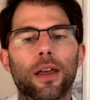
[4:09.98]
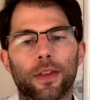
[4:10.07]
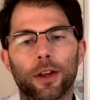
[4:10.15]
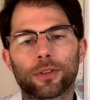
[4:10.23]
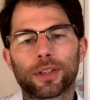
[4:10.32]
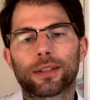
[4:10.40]

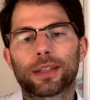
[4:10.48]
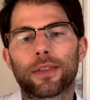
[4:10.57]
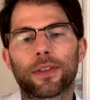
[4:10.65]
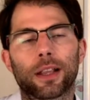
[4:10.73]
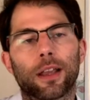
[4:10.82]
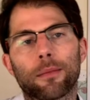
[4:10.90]
They also say
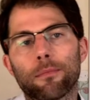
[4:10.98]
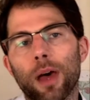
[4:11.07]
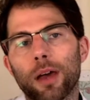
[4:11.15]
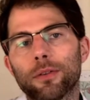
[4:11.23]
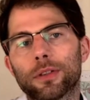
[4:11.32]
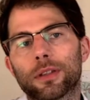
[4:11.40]
they'd like
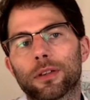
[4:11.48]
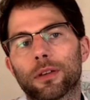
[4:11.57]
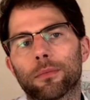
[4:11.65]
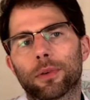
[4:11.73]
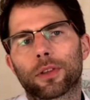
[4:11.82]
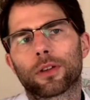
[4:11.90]
most,
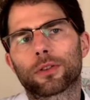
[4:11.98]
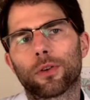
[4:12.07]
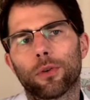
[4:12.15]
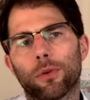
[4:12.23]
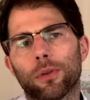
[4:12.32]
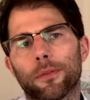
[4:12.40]
but not
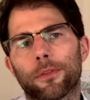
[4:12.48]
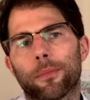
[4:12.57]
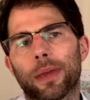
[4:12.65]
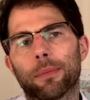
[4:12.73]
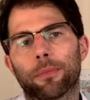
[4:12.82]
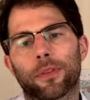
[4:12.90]
all of the
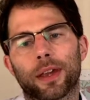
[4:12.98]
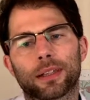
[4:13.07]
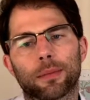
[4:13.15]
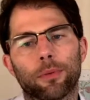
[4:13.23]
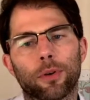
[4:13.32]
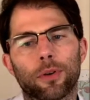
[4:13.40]
people they
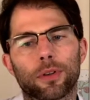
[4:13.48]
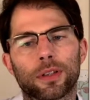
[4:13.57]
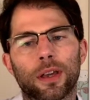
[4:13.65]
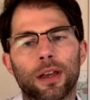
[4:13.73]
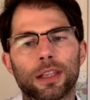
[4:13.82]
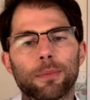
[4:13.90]
support,
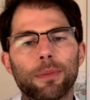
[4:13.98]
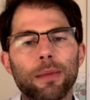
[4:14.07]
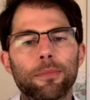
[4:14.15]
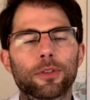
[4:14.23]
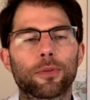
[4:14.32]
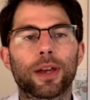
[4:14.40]
to be
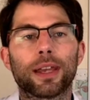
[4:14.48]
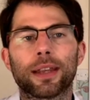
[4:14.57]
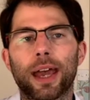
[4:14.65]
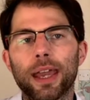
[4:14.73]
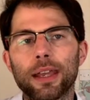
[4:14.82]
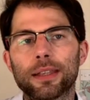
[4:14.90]
between
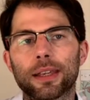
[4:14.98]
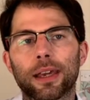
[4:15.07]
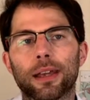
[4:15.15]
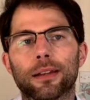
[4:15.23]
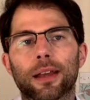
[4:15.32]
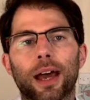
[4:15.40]

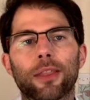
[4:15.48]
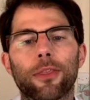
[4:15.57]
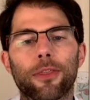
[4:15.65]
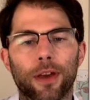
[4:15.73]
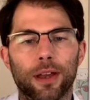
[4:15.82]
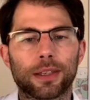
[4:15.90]
18 and
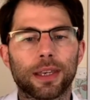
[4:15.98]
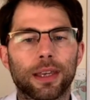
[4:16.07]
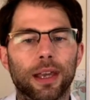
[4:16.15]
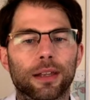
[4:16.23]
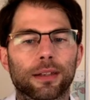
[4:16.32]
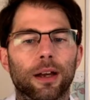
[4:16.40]
30
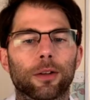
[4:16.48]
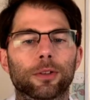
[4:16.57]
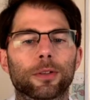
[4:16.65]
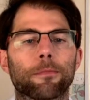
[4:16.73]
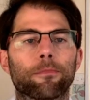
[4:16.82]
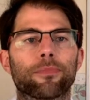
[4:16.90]
years
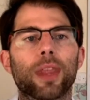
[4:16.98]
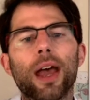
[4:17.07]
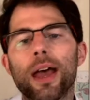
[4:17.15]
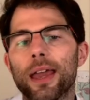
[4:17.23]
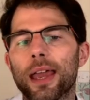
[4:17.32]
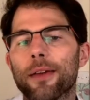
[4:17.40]
old.
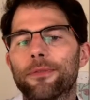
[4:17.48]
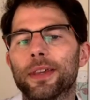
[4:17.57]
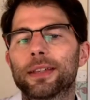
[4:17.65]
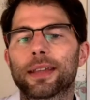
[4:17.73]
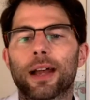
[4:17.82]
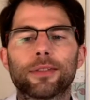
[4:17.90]
If
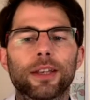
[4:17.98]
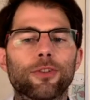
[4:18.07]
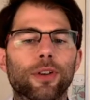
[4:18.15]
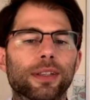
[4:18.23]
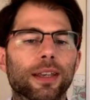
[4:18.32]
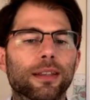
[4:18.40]
this sounds
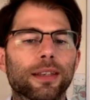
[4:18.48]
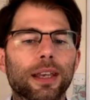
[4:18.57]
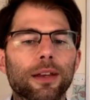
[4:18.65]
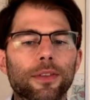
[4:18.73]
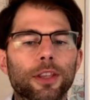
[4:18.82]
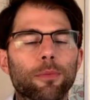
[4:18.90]
interesting to
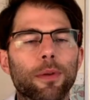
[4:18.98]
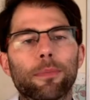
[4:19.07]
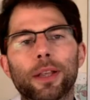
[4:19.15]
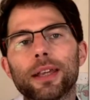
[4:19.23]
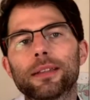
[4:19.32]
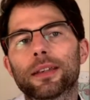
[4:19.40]
you, then you'll be
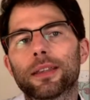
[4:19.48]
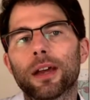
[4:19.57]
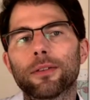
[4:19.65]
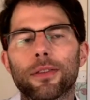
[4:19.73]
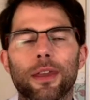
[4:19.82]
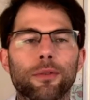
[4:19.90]
pleased to know
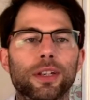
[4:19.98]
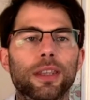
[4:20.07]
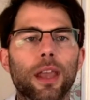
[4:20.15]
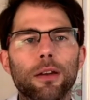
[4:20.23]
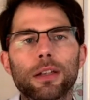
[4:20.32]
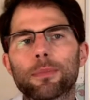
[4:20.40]
that there is
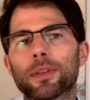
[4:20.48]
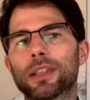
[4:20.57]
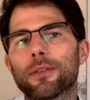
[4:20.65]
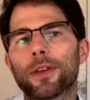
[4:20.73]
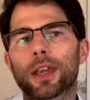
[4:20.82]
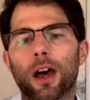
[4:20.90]
no
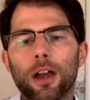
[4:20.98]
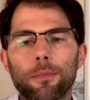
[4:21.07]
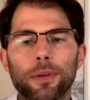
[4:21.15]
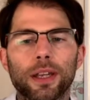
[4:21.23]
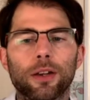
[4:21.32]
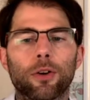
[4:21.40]
specific
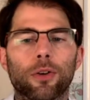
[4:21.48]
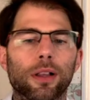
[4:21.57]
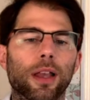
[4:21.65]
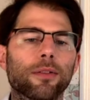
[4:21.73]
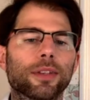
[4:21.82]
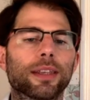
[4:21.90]
opening or
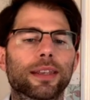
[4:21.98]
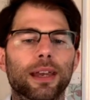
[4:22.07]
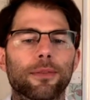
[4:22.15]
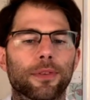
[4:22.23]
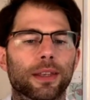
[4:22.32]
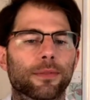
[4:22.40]
closing
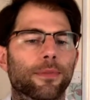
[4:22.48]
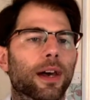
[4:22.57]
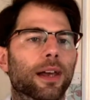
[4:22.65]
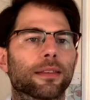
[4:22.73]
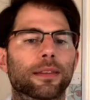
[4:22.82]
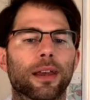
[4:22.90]
date for this
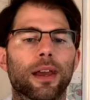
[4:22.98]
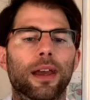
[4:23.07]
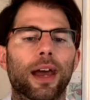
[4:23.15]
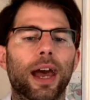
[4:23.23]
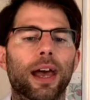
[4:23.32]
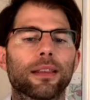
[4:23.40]
fund
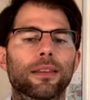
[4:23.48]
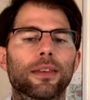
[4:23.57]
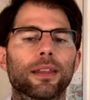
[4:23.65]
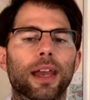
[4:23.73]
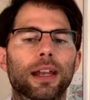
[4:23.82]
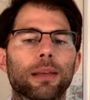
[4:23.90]
and
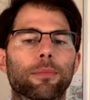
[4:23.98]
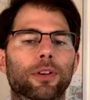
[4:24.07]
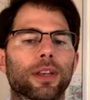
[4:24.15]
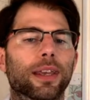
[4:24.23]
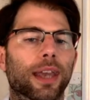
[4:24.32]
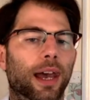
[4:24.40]
that
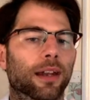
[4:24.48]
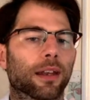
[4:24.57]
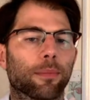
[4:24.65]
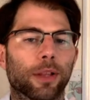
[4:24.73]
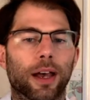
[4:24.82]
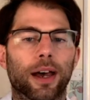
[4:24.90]
anybody can
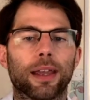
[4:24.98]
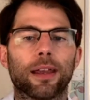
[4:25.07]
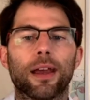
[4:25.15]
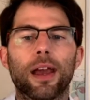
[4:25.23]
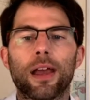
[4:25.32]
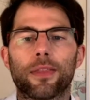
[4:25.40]
apply.
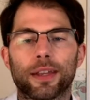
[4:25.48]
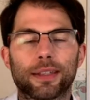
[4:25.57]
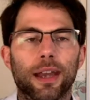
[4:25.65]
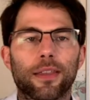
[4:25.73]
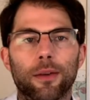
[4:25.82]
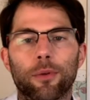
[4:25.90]
They
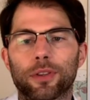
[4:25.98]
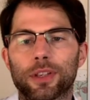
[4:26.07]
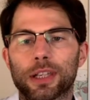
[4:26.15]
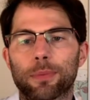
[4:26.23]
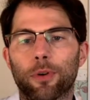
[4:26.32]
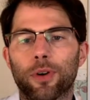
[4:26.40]
say they want to
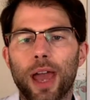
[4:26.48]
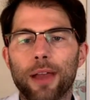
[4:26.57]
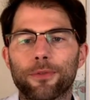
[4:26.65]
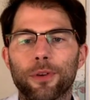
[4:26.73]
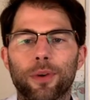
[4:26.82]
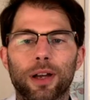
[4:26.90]
support
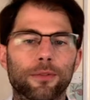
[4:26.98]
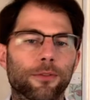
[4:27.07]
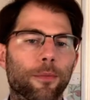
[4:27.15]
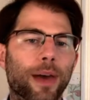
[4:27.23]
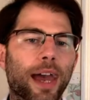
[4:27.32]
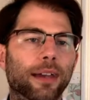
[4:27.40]
everyone
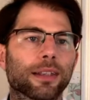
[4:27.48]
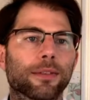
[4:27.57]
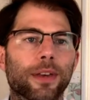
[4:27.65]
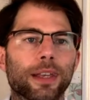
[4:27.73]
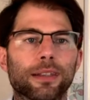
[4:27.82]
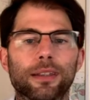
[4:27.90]
from
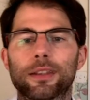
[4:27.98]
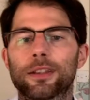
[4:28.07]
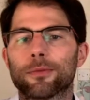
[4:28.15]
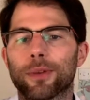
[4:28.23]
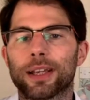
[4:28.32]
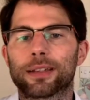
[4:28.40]
activists
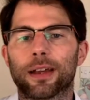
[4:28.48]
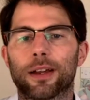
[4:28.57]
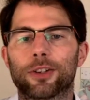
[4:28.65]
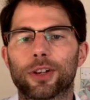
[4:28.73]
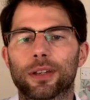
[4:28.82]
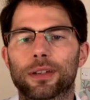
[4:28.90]
to
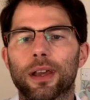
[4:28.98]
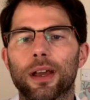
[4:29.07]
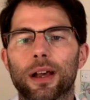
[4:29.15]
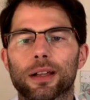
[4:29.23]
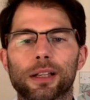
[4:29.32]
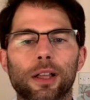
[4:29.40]
researchers,
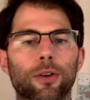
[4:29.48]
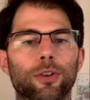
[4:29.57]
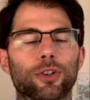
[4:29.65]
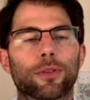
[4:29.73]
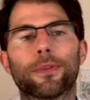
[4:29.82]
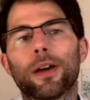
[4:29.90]
as long
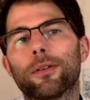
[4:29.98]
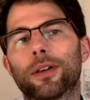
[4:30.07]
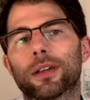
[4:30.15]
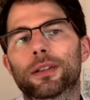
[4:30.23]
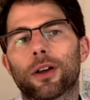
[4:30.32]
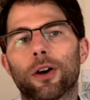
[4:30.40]
as you're
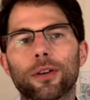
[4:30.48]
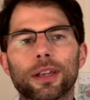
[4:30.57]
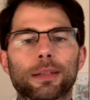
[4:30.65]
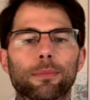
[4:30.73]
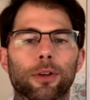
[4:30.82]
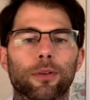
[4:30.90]
focused on
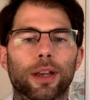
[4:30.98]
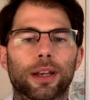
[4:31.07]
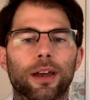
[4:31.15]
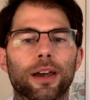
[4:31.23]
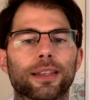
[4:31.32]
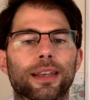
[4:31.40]
exploring
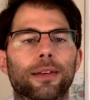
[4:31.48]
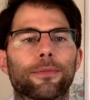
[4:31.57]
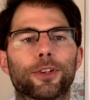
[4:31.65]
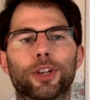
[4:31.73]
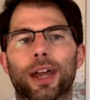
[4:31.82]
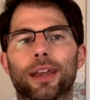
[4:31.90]
an idea
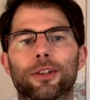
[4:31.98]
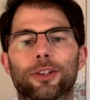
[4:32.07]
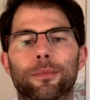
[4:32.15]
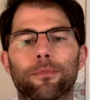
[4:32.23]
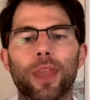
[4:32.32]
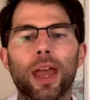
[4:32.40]
for
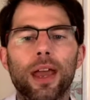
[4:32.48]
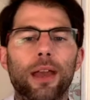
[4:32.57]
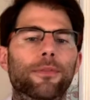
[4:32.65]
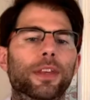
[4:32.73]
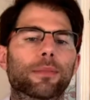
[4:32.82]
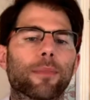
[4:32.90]
change.
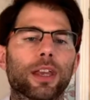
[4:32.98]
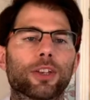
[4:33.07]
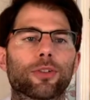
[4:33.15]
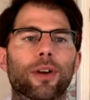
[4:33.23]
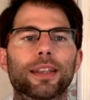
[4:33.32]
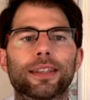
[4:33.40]
If this makes
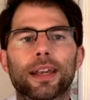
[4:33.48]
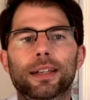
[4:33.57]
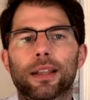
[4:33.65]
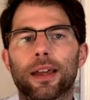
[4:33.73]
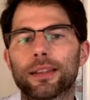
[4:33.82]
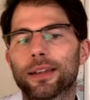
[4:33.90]
your
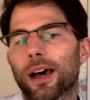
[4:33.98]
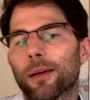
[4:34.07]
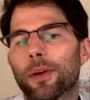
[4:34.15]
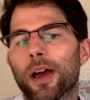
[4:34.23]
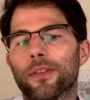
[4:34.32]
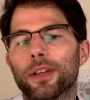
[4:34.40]
ideas light
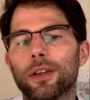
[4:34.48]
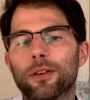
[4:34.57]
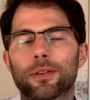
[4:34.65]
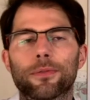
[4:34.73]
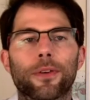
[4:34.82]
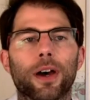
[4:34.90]
up, then you
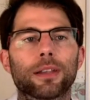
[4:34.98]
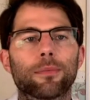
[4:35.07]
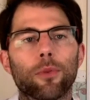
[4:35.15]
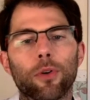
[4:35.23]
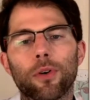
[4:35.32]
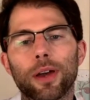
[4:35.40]
can find
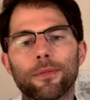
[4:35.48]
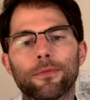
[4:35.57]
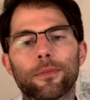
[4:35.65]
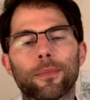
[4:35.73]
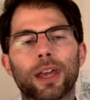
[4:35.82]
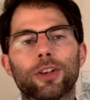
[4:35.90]
more
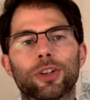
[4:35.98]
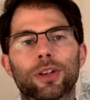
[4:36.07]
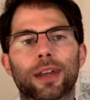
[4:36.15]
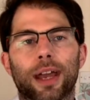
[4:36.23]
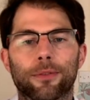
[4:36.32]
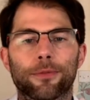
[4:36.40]

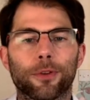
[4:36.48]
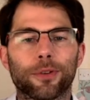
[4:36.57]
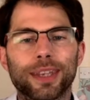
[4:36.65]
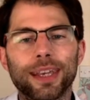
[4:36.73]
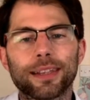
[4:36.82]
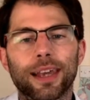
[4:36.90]
information and full
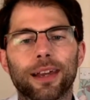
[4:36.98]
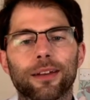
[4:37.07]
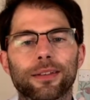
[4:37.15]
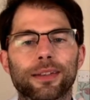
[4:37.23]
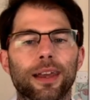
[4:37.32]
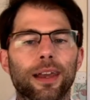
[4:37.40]

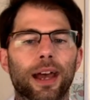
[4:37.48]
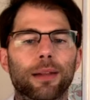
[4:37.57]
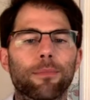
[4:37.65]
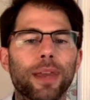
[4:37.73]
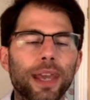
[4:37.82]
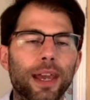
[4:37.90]
details
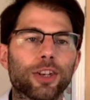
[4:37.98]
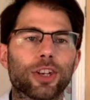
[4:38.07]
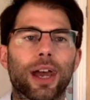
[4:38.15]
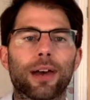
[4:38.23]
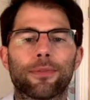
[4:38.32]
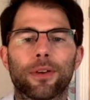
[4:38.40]
at
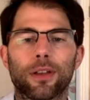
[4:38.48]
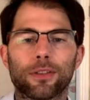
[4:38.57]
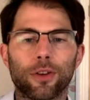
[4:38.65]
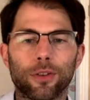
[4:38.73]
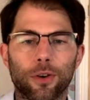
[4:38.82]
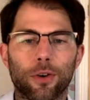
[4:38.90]

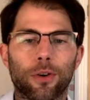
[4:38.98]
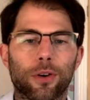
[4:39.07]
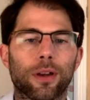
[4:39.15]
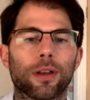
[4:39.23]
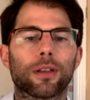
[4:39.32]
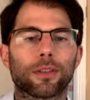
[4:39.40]
phf.org.uk.